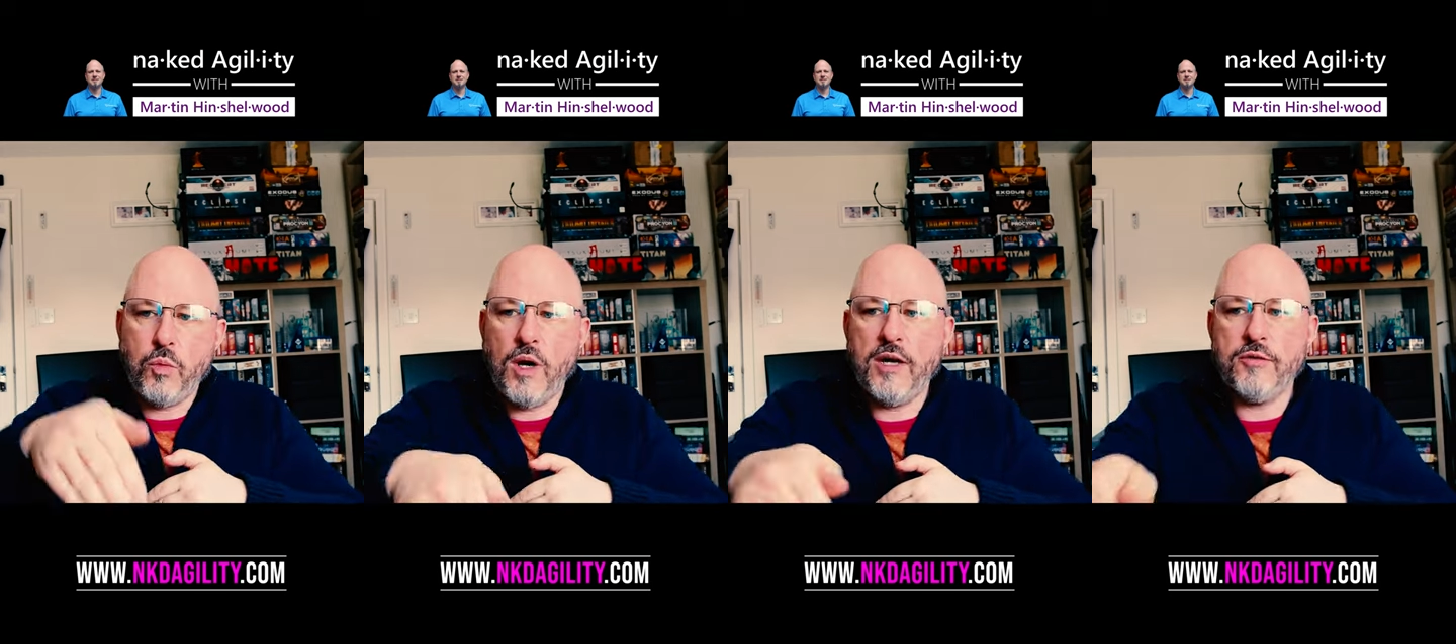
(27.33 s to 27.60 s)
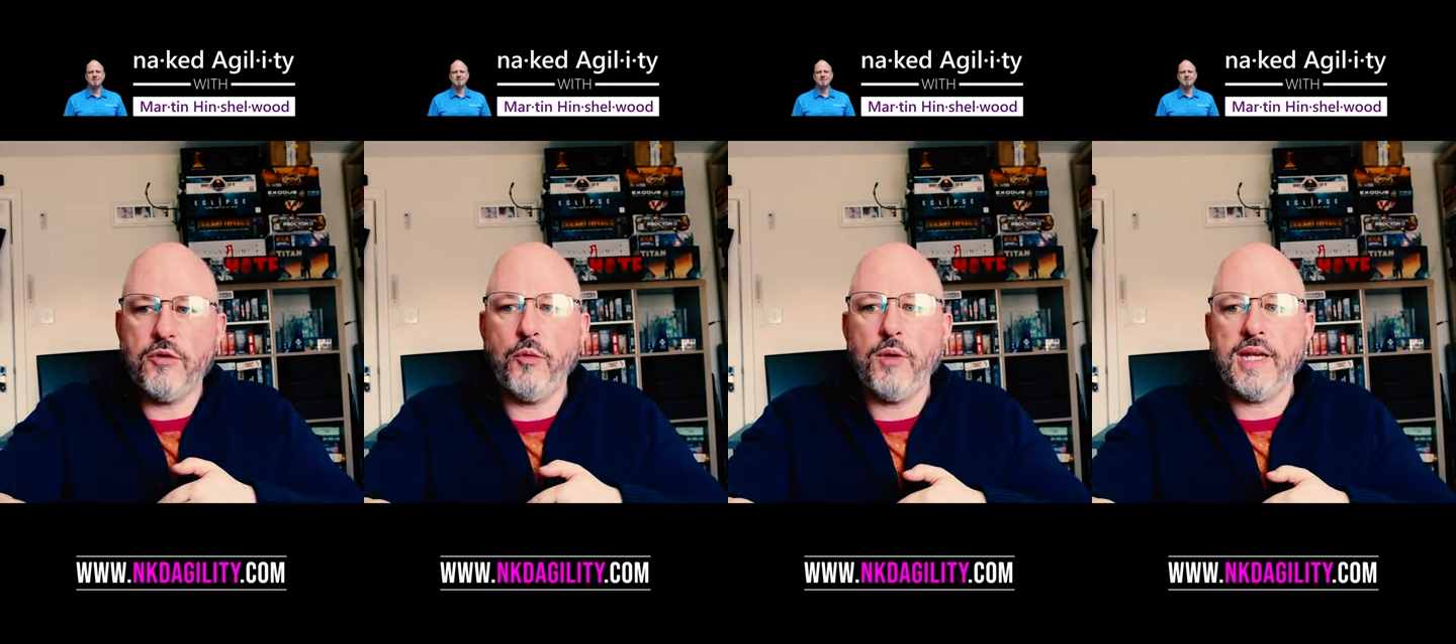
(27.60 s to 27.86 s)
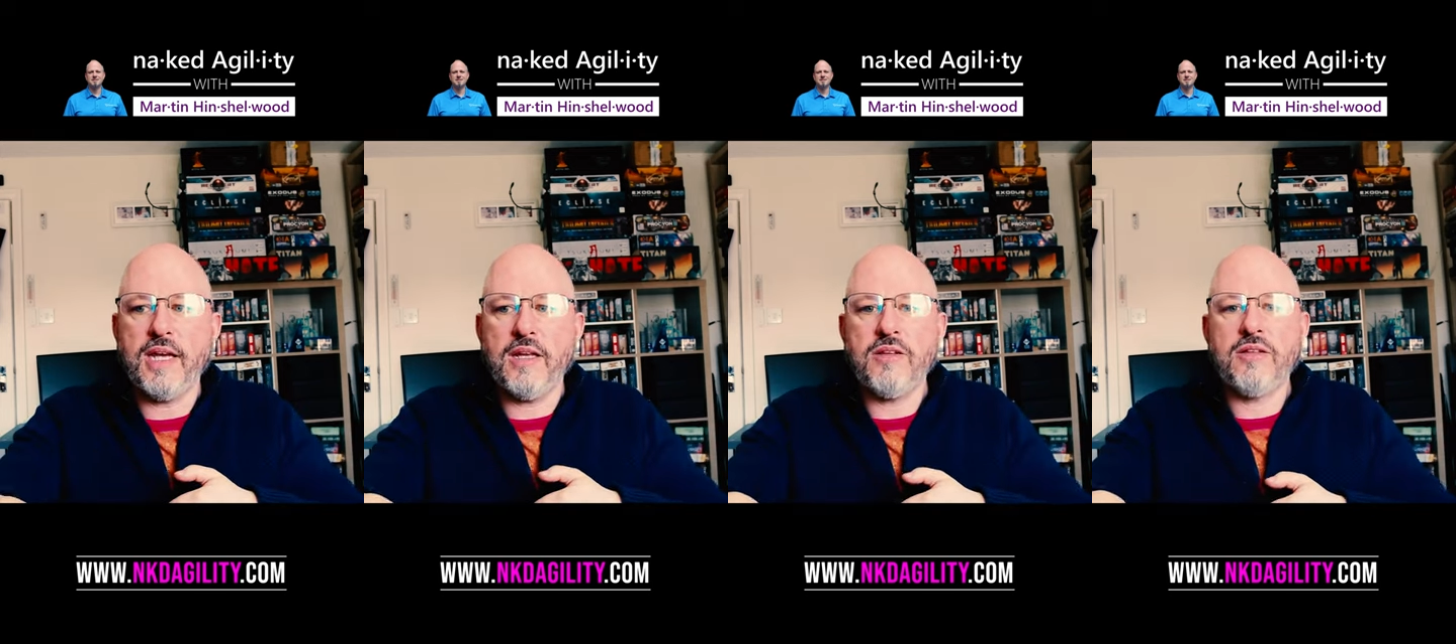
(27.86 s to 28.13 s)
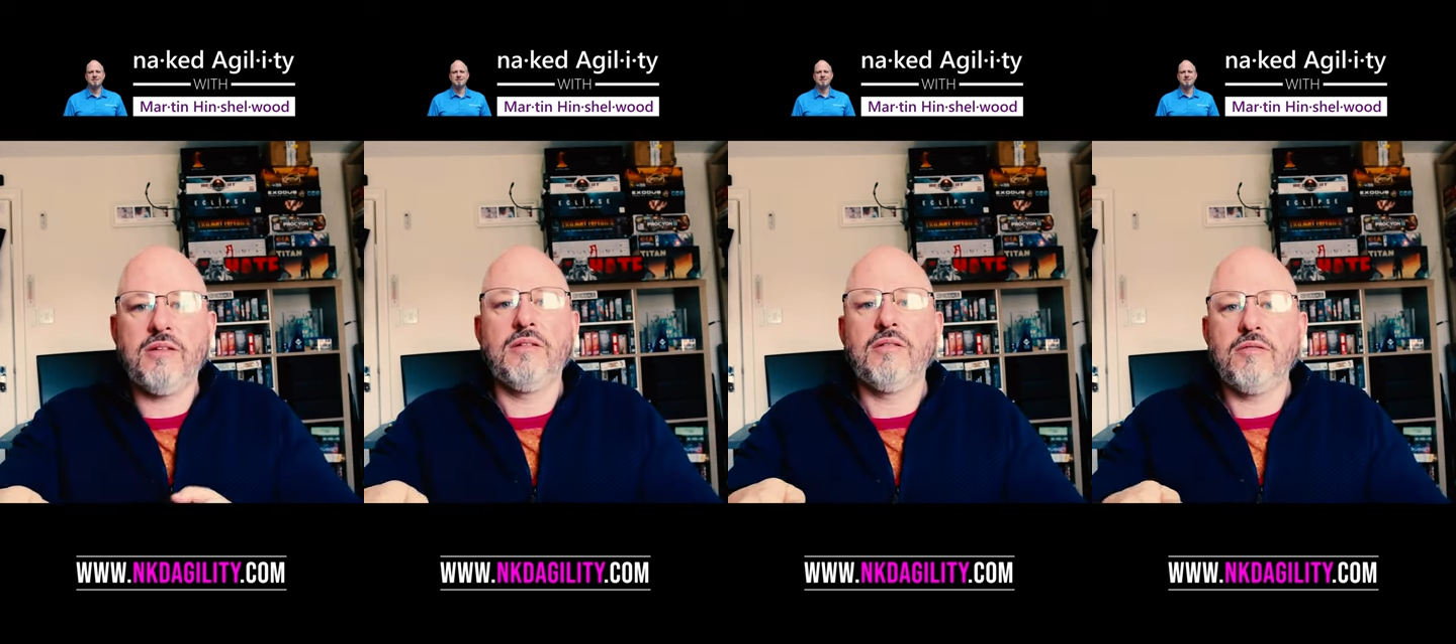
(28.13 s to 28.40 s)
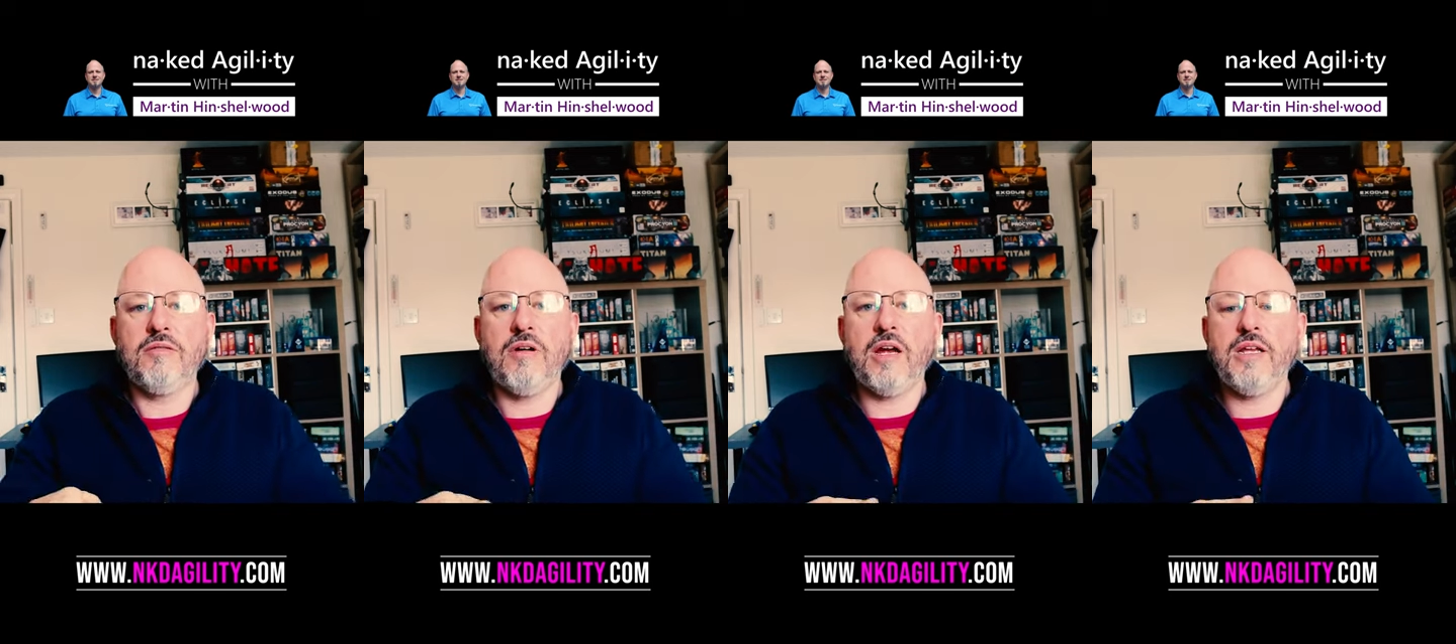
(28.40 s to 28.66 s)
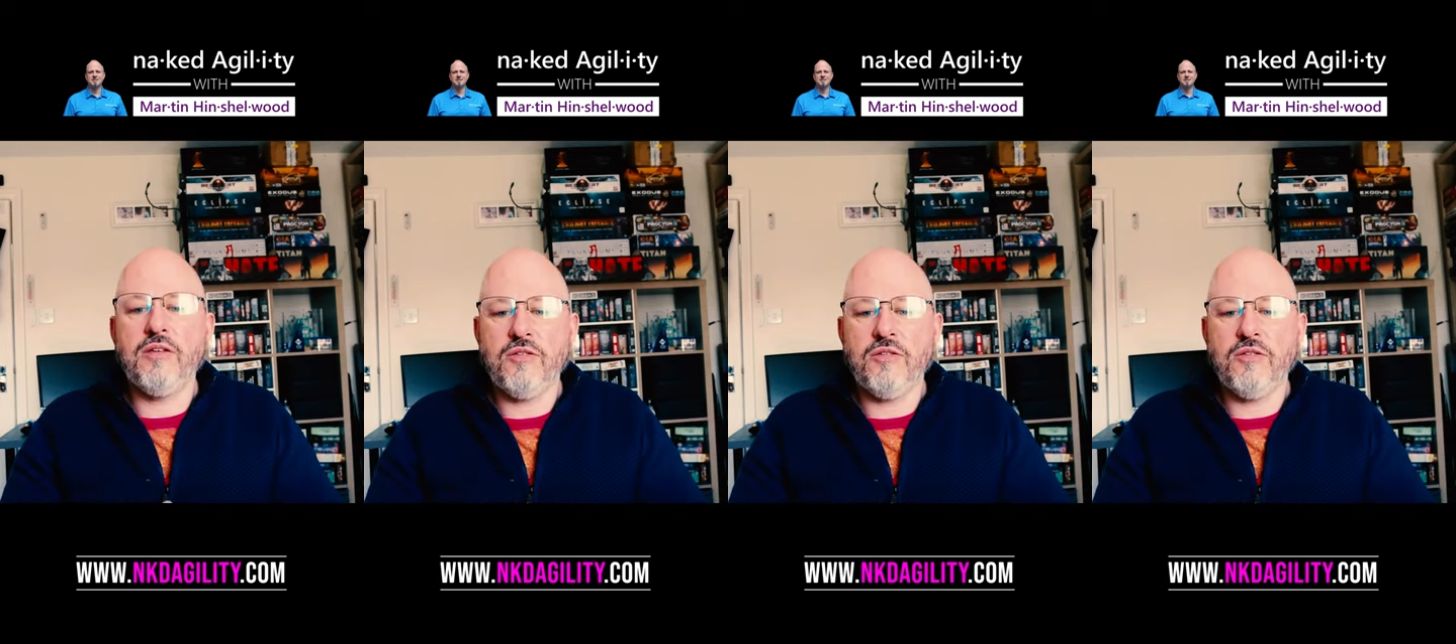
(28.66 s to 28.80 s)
while doing it, right?